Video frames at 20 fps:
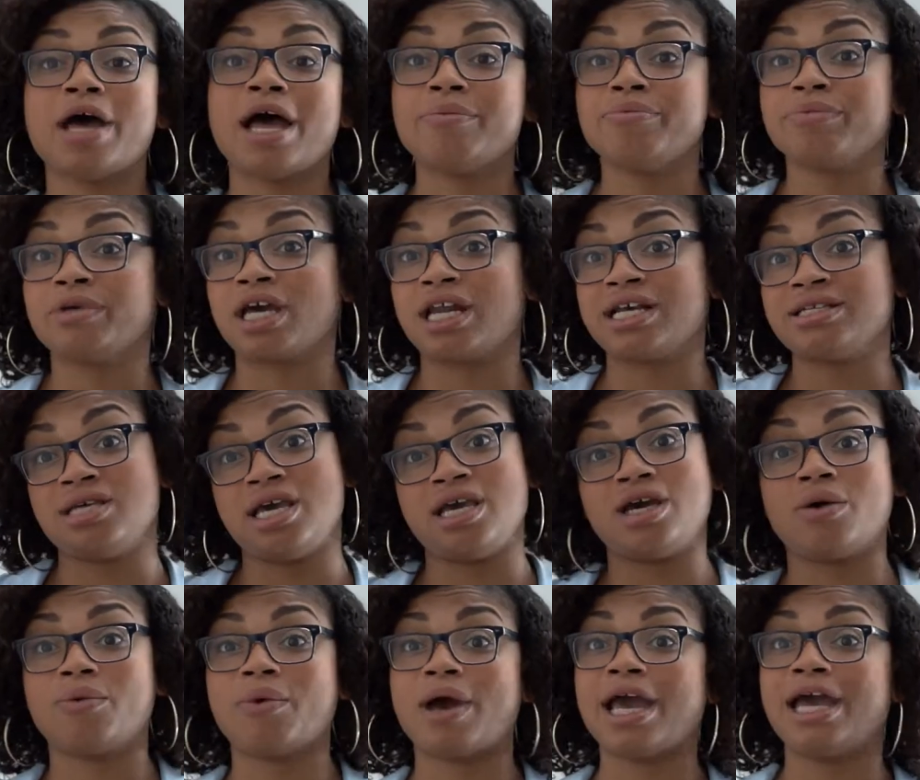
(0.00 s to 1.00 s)
I'm gonna take
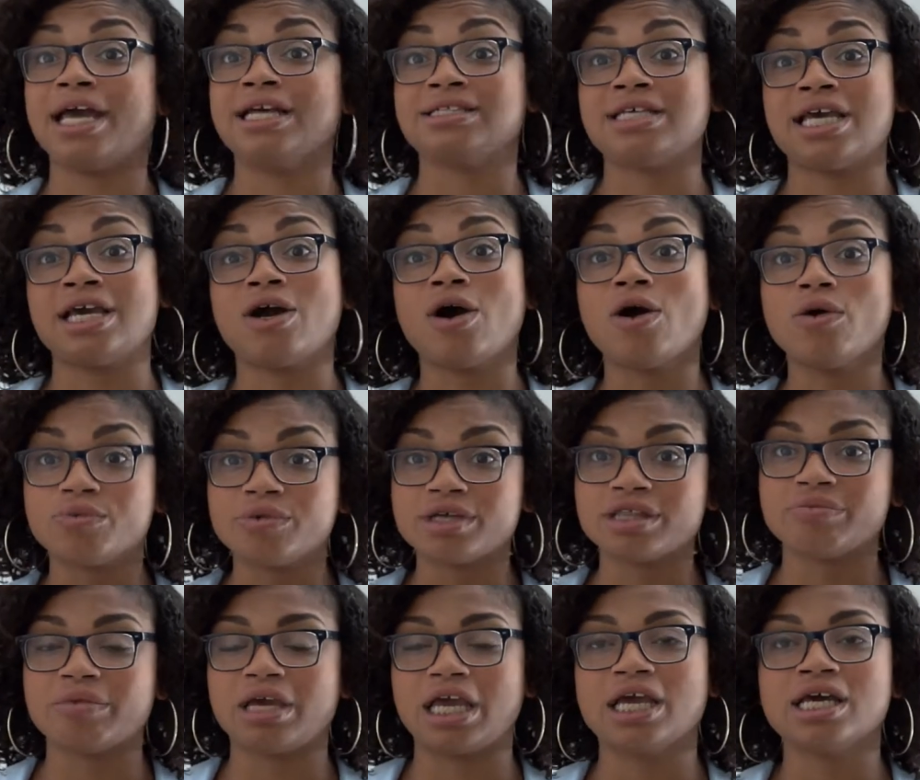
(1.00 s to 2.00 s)
away and take home
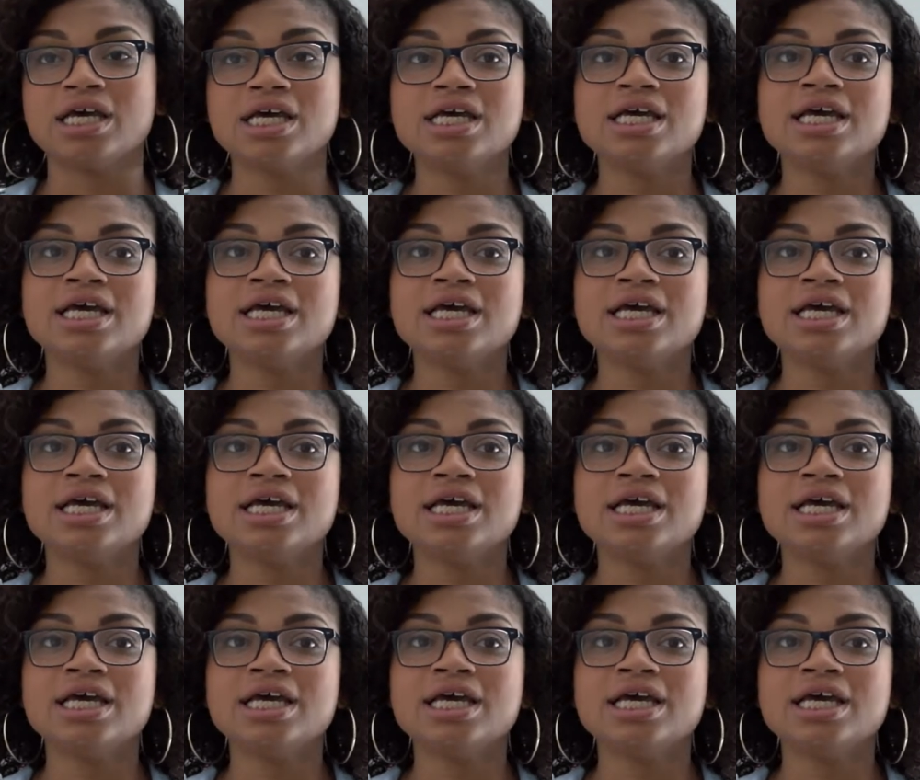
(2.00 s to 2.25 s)
with me